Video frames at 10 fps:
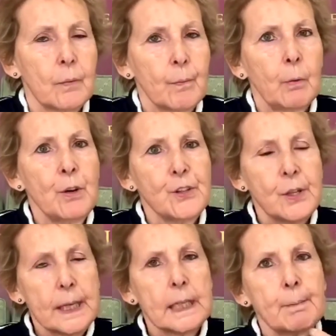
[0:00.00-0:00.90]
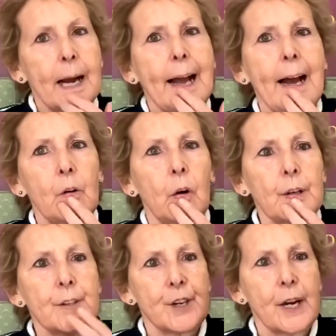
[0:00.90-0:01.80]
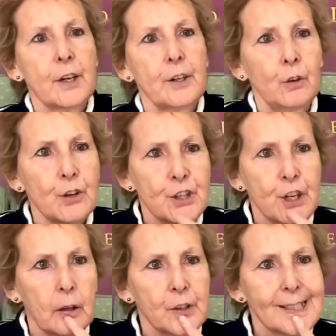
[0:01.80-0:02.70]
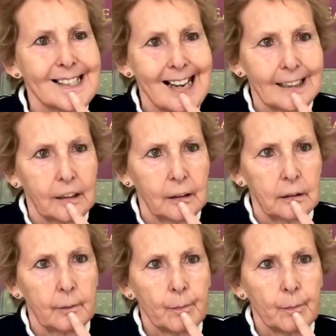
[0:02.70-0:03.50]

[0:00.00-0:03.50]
I want you to think about how long it's taken your child to settle.